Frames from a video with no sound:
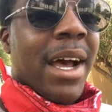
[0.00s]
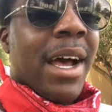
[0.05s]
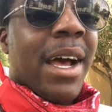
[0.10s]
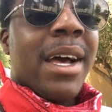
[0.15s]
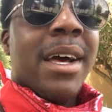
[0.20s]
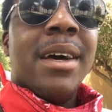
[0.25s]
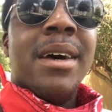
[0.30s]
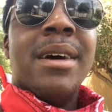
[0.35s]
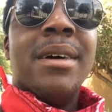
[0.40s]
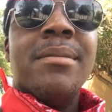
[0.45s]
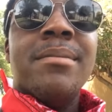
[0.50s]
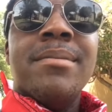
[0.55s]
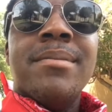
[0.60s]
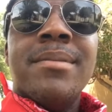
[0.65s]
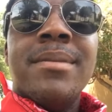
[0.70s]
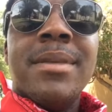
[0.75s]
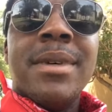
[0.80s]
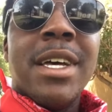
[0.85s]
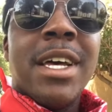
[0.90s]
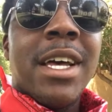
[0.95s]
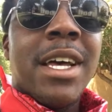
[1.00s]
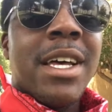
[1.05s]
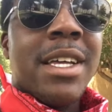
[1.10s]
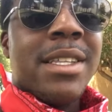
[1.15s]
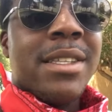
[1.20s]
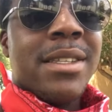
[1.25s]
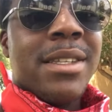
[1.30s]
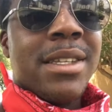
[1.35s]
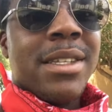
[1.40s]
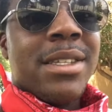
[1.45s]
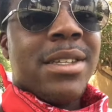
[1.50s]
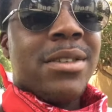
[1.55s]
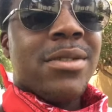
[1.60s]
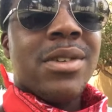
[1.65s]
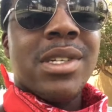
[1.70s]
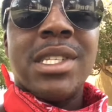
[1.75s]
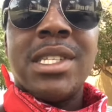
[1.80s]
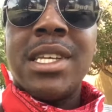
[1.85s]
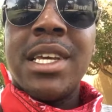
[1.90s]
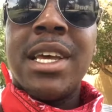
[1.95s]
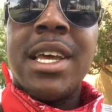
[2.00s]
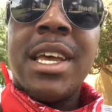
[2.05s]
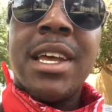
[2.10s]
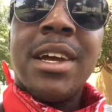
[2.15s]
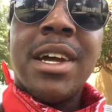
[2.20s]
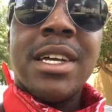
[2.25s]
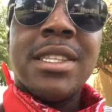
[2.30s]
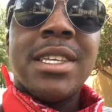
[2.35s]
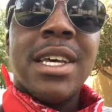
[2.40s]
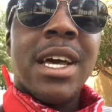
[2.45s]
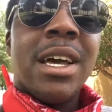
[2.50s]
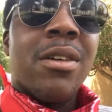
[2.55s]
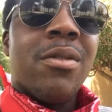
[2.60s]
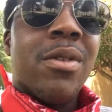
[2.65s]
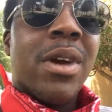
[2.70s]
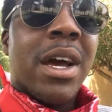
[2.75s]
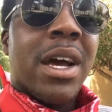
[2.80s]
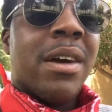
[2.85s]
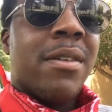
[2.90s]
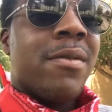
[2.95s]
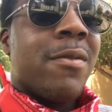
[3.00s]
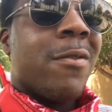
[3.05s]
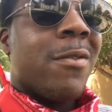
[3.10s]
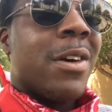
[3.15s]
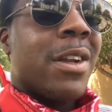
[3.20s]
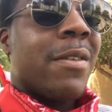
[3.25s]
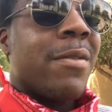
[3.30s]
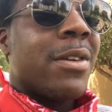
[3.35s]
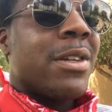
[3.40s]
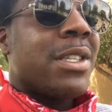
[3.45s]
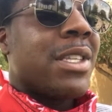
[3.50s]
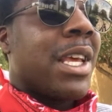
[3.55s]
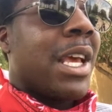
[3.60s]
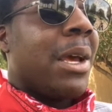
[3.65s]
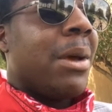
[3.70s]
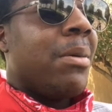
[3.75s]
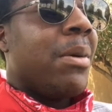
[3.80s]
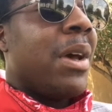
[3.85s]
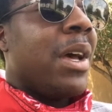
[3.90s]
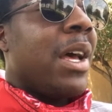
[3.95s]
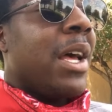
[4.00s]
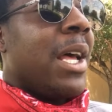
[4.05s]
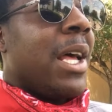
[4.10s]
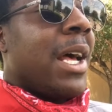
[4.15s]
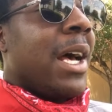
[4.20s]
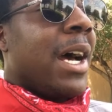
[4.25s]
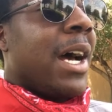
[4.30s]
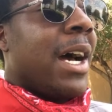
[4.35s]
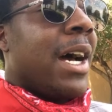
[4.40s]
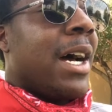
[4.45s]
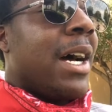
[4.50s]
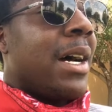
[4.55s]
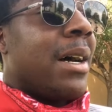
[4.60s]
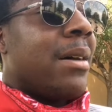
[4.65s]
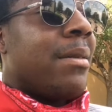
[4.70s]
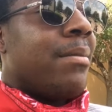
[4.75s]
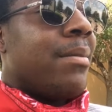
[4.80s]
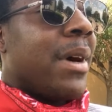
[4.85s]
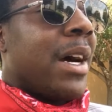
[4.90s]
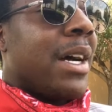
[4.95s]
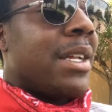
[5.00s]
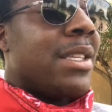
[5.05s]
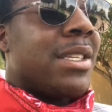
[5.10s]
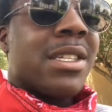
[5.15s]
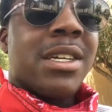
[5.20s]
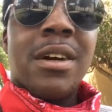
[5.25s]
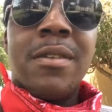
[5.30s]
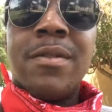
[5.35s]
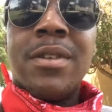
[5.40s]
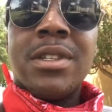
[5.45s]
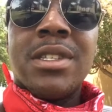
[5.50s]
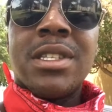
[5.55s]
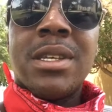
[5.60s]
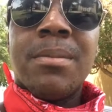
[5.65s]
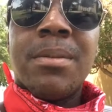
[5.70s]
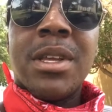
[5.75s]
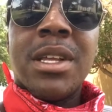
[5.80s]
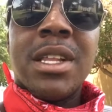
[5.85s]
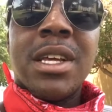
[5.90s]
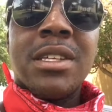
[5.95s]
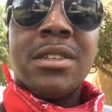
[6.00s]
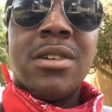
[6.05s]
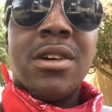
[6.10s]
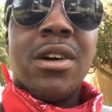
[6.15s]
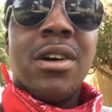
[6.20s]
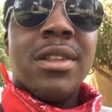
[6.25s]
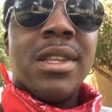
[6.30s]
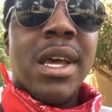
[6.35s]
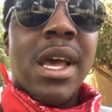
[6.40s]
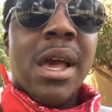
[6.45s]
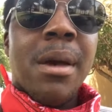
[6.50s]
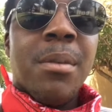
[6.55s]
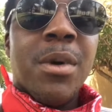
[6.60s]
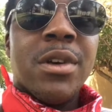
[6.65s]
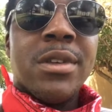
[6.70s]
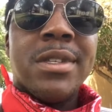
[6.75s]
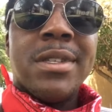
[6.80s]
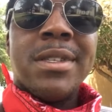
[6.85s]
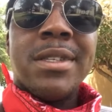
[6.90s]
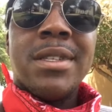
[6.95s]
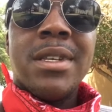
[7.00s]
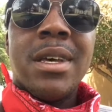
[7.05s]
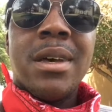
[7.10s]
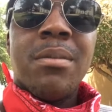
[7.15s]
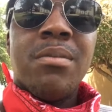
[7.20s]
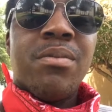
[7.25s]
And it's interesting here at Tiger, we have, when I first came, I discovered something that's called Emma's